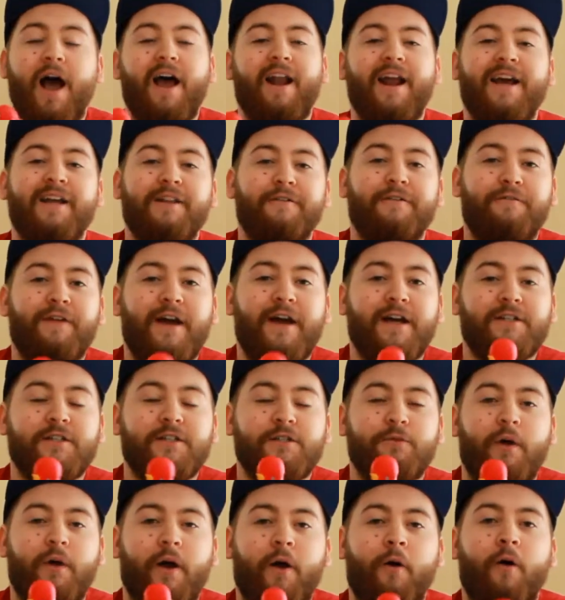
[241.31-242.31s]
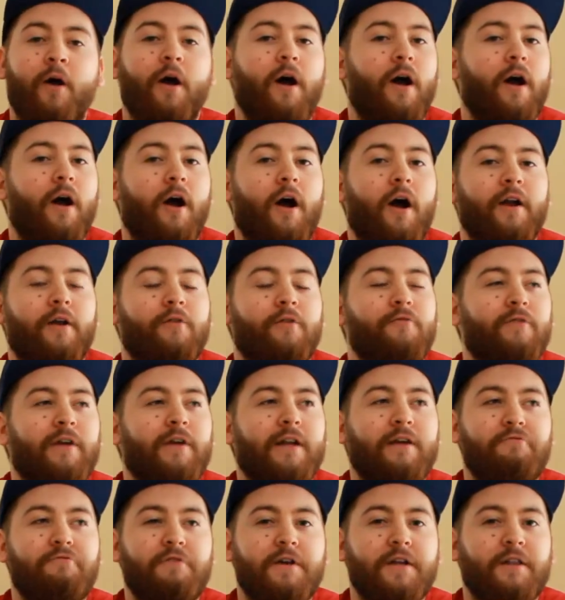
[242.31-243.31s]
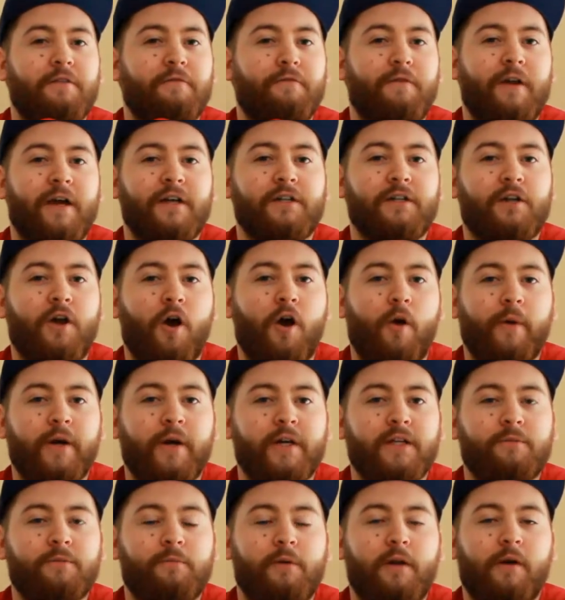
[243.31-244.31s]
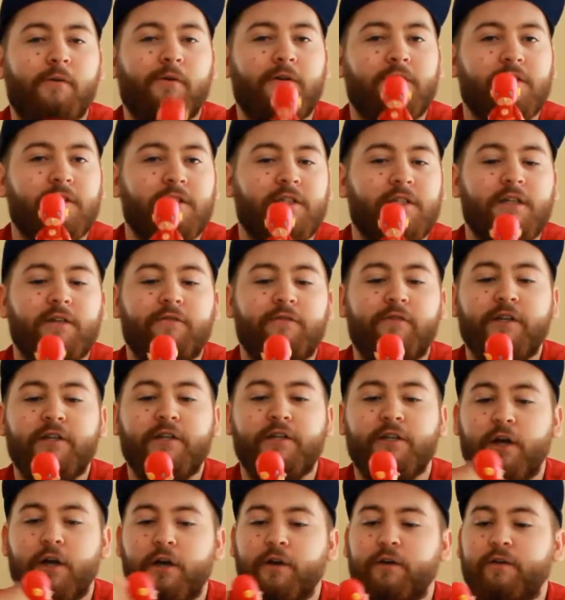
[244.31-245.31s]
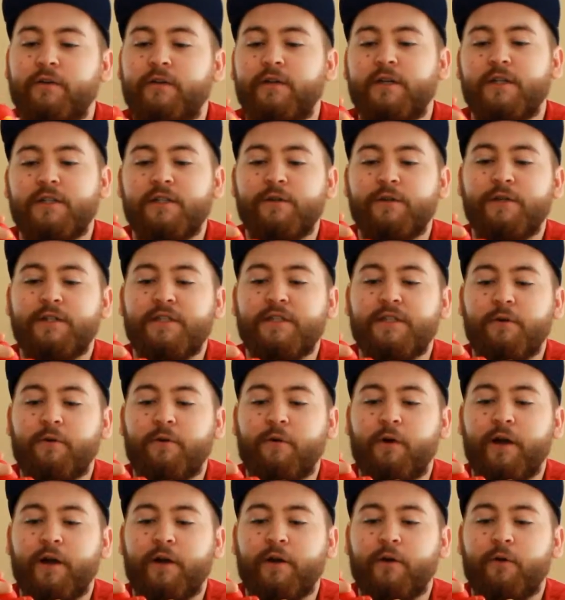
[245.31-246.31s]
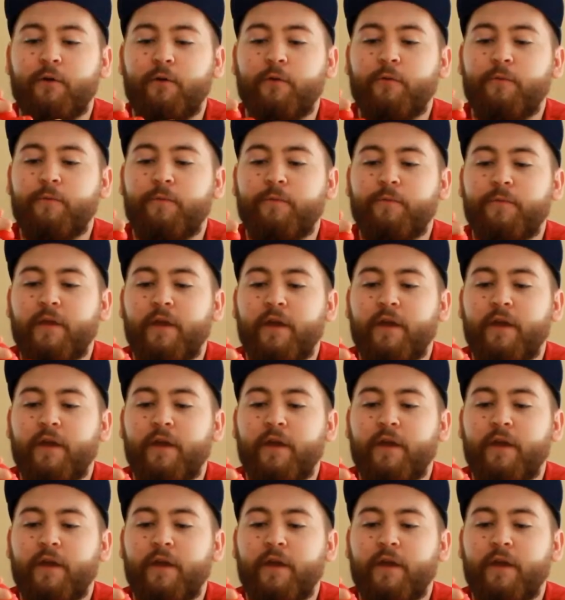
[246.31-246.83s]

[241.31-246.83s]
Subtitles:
I like the Flash as well. I don't really read the Flash comics, but I watch the TV show, so he's still quite cool.